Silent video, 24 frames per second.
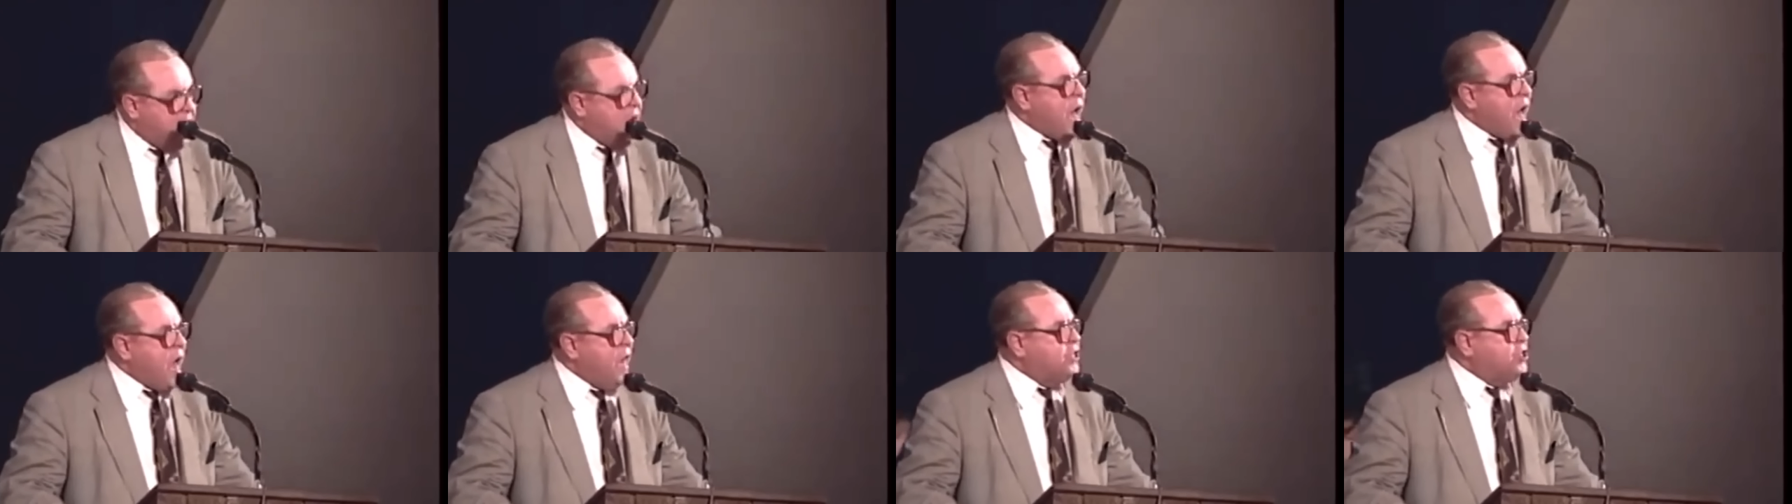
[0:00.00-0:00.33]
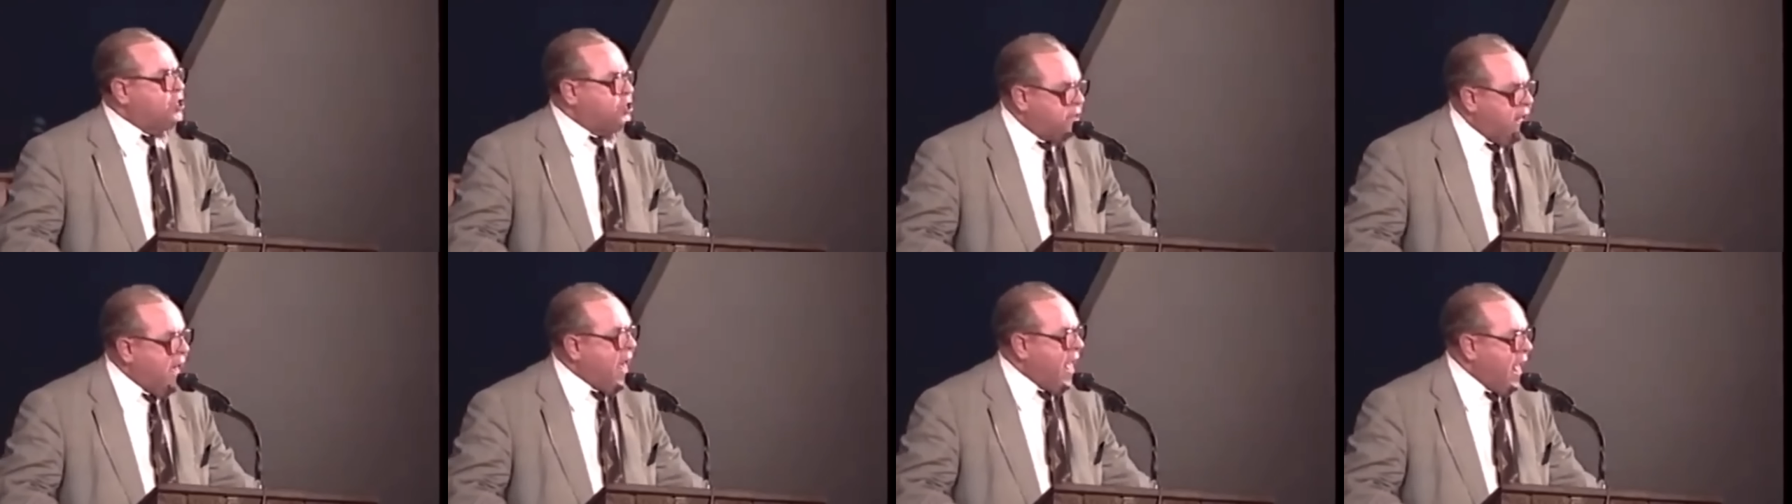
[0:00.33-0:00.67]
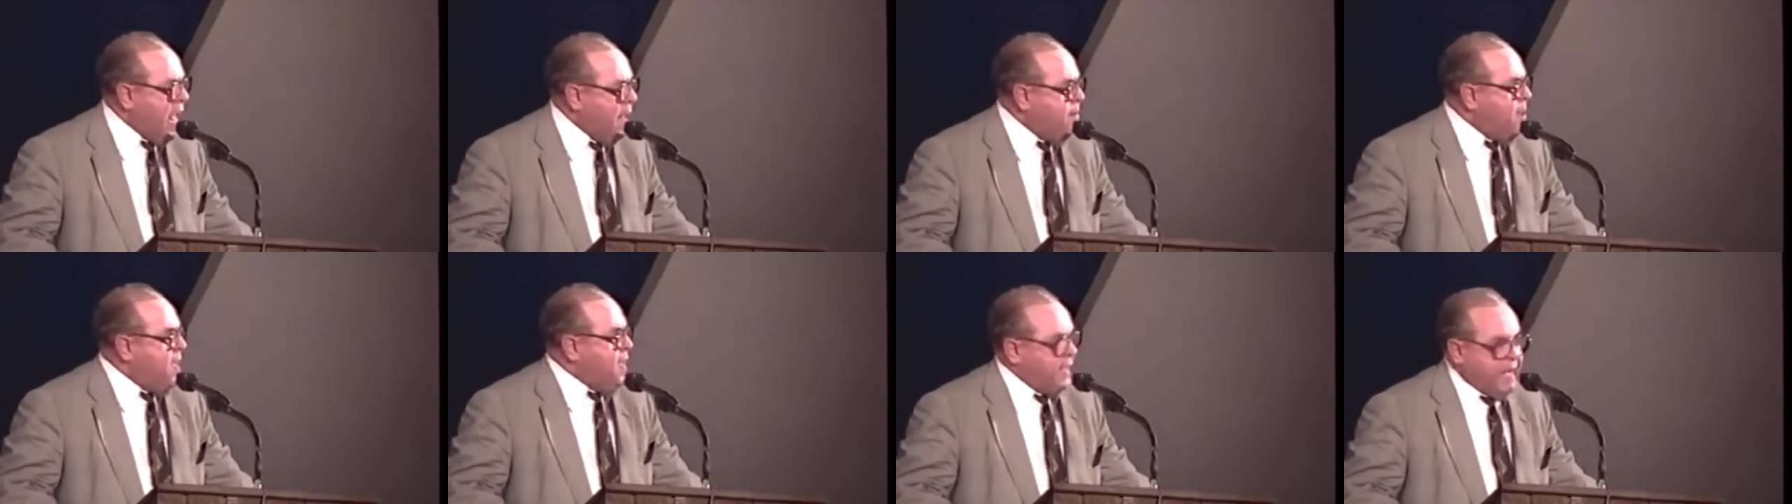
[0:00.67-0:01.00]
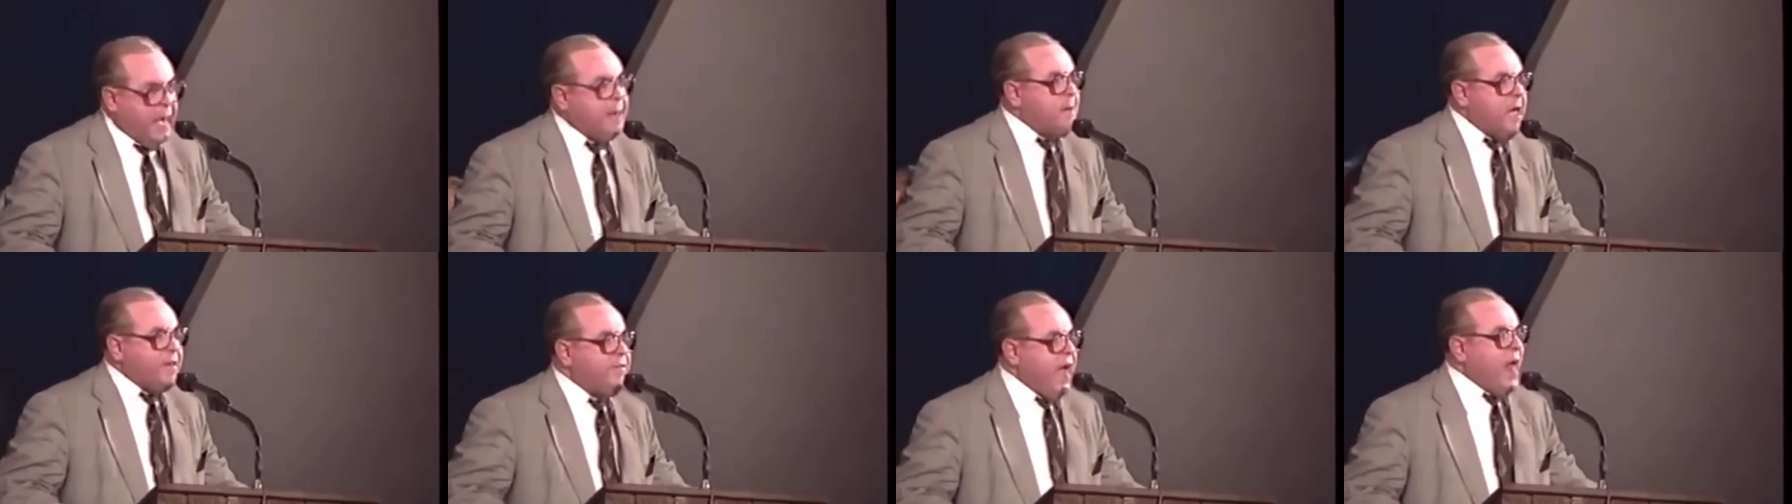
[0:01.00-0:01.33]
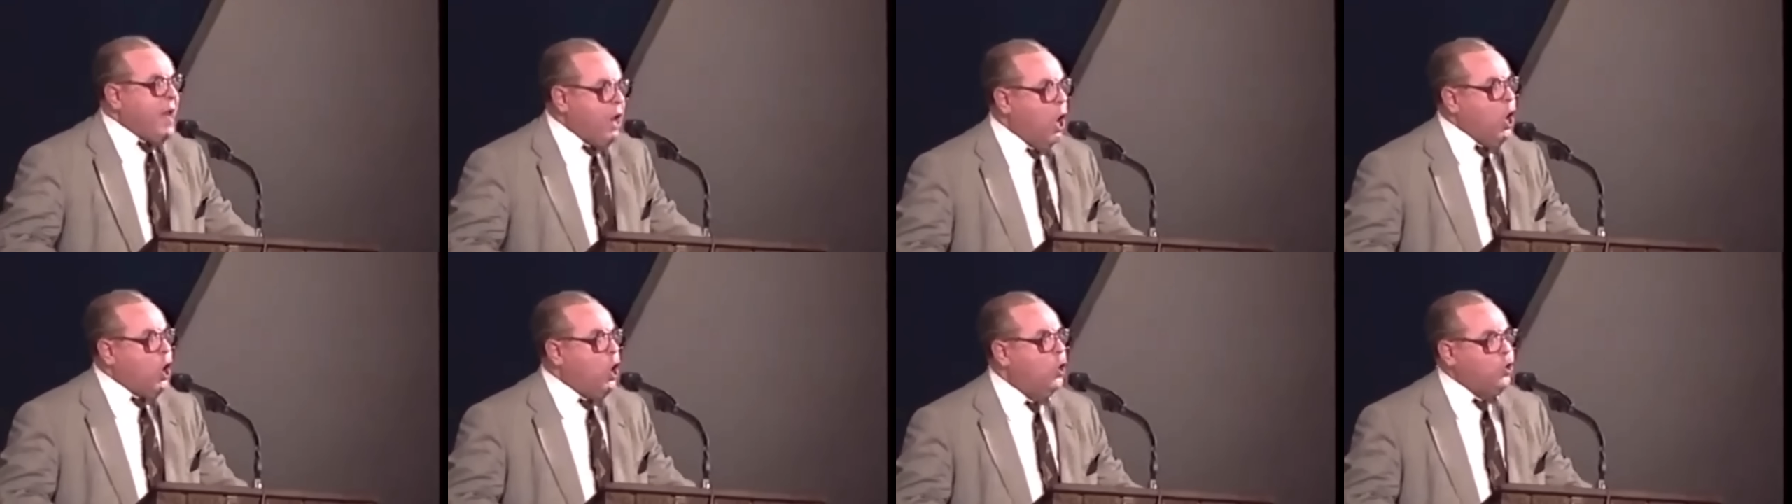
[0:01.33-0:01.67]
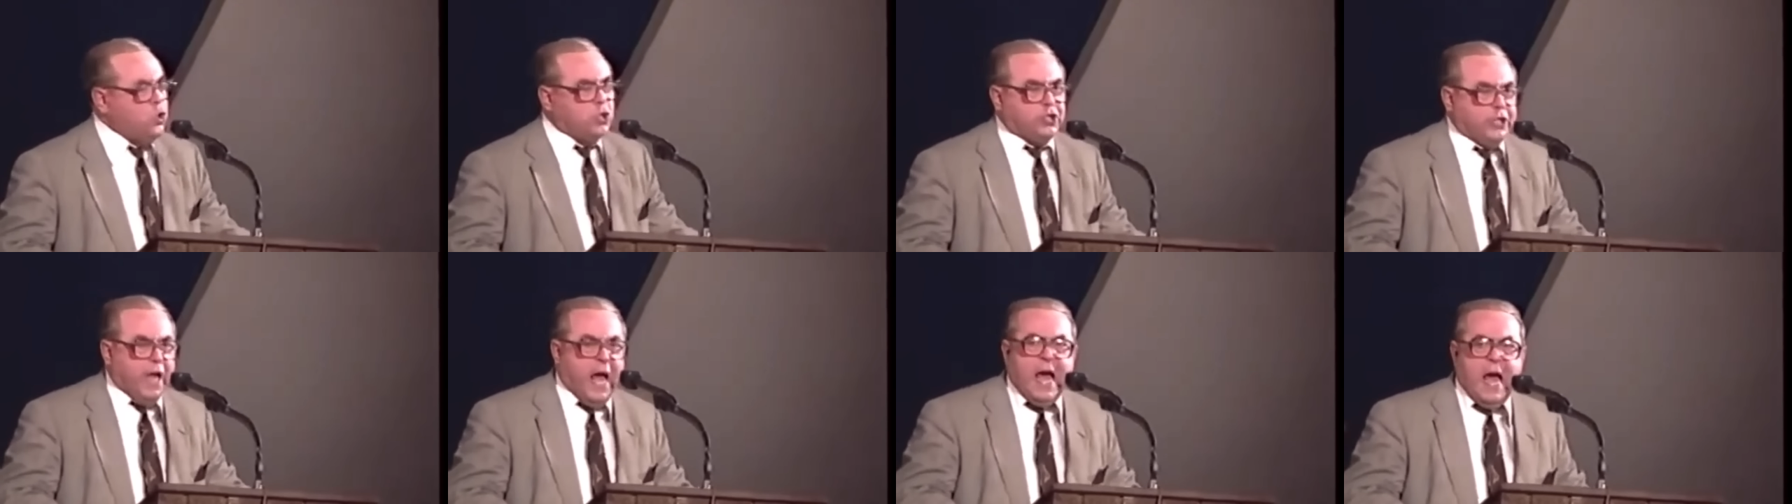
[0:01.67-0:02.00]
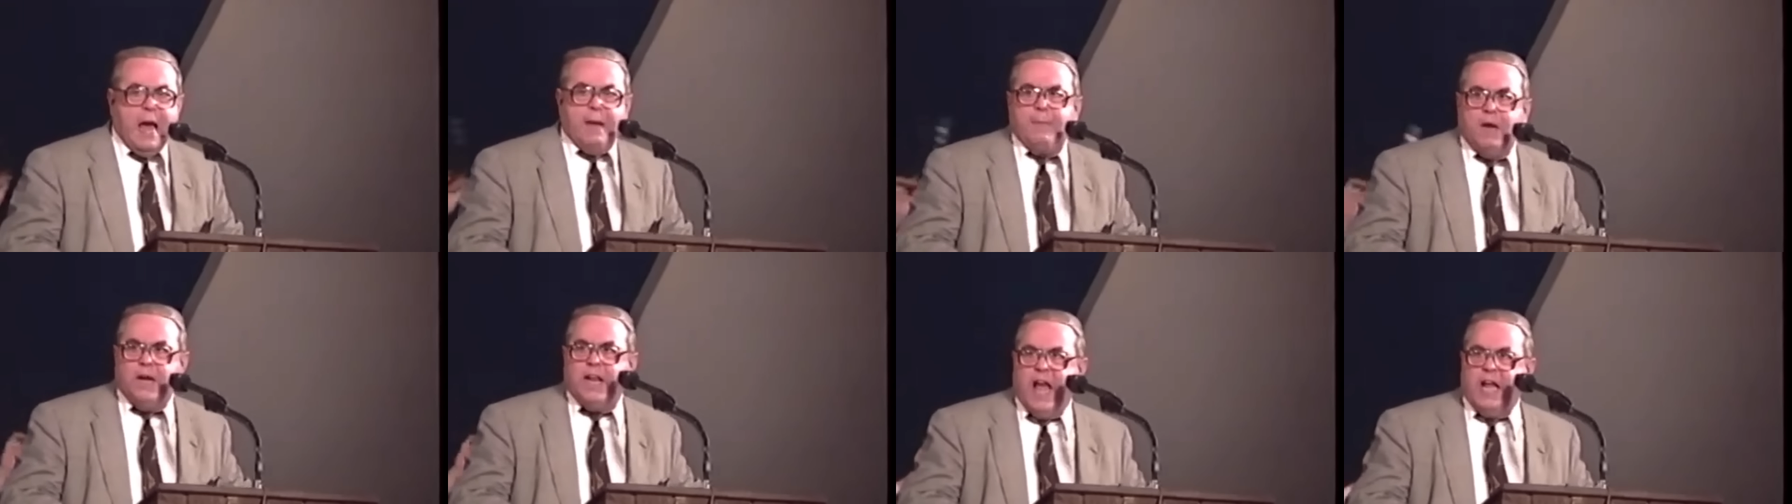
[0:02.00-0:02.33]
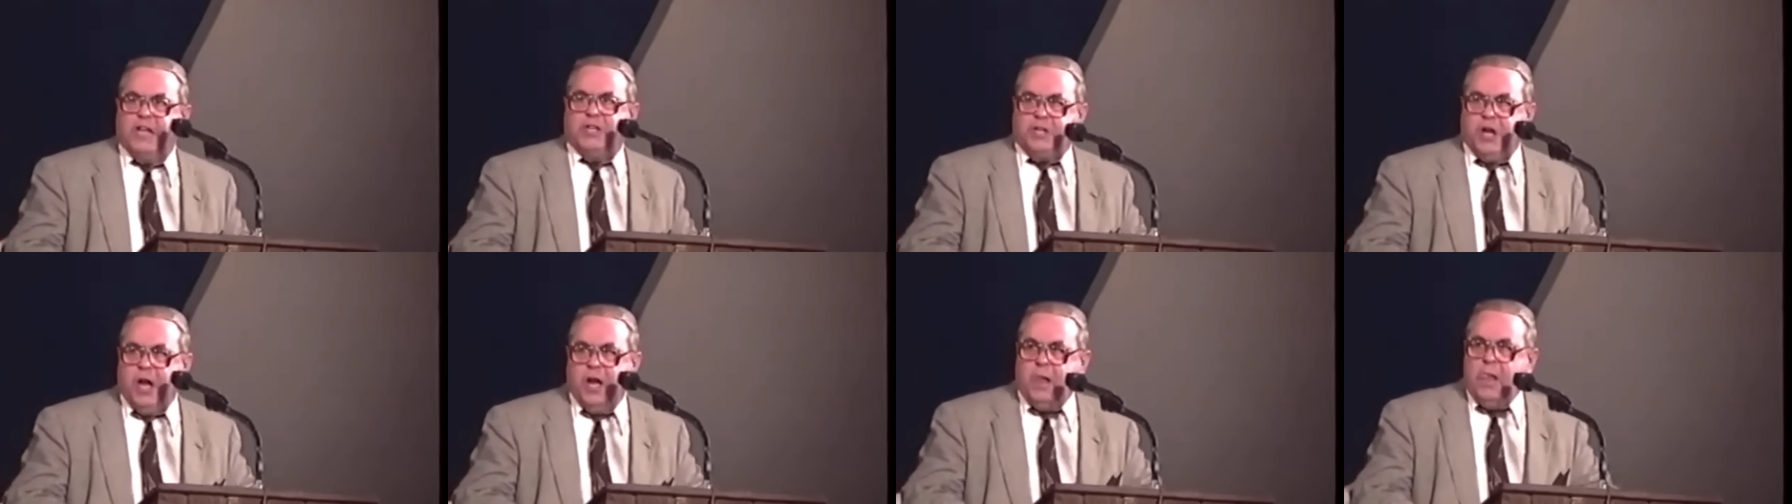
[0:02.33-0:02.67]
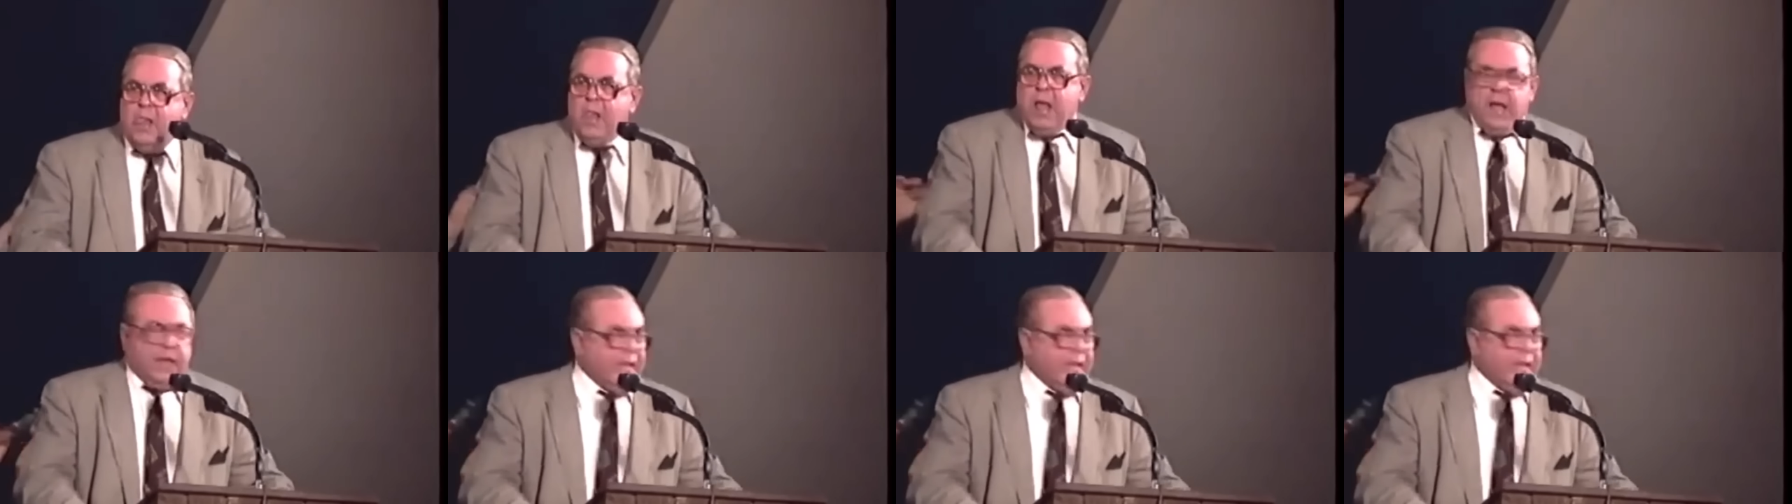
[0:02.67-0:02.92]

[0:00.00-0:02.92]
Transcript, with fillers: God's name, give me that old-time religion.